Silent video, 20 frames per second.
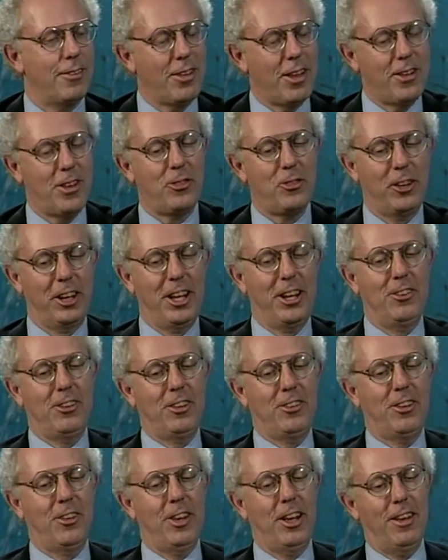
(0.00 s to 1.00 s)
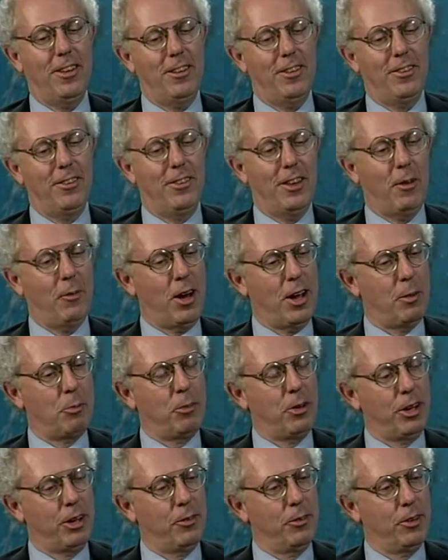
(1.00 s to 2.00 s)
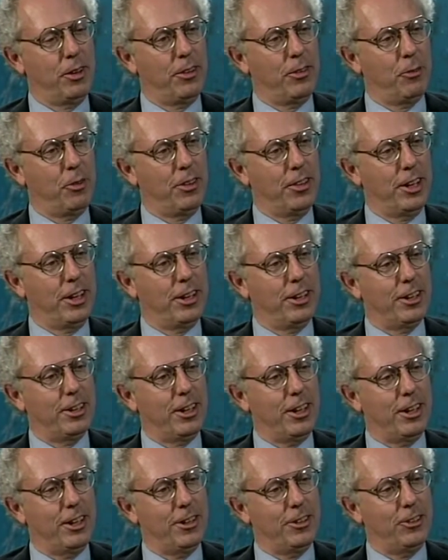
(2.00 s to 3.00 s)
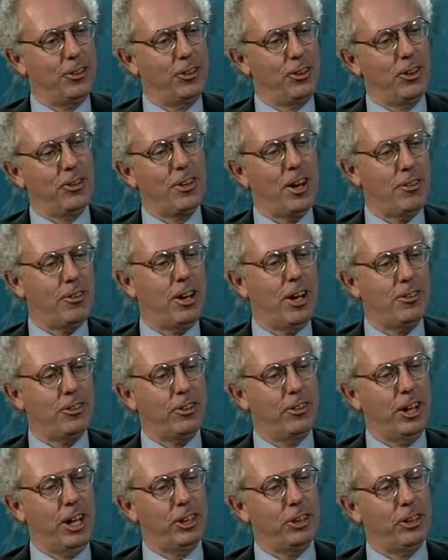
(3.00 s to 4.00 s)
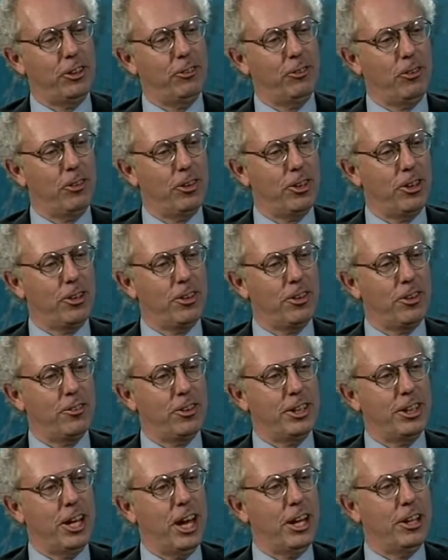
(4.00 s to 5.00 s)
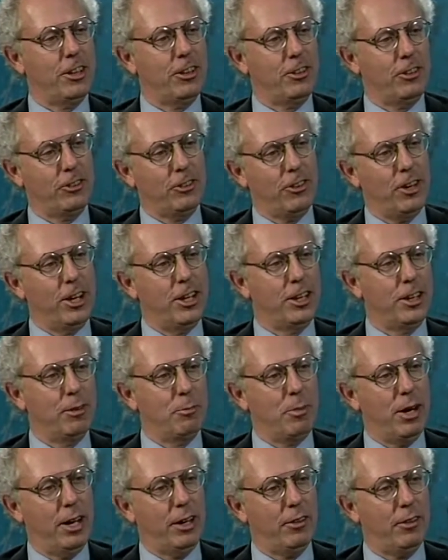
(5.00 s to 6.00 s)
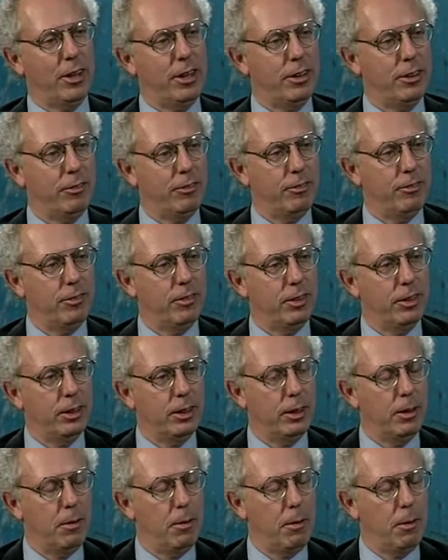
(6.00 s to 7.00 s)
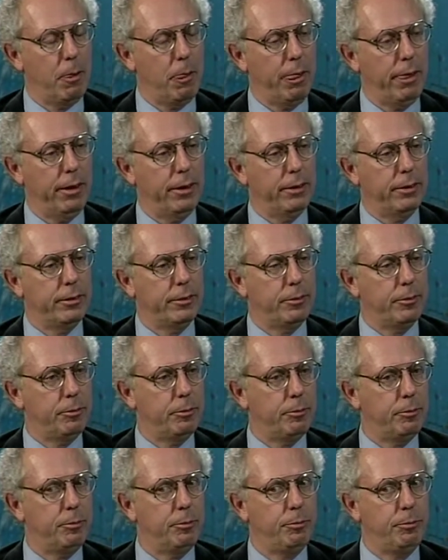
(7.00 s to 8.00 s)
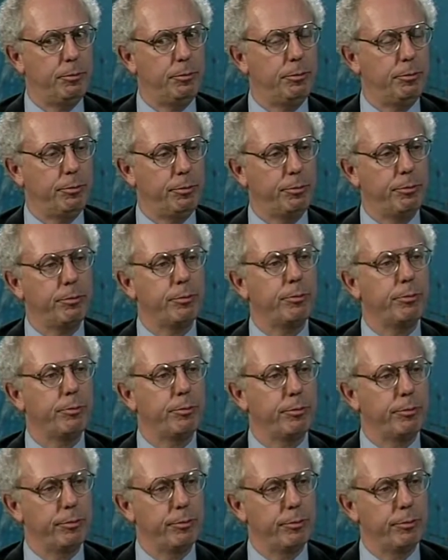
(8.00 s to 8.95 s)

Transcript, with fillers: that, that's really interesting. So they, they wind up really with within uh, two years after high school, actually four years of a technical training and background. Well, it is, and it's kind of a, what they call a two plus two program or a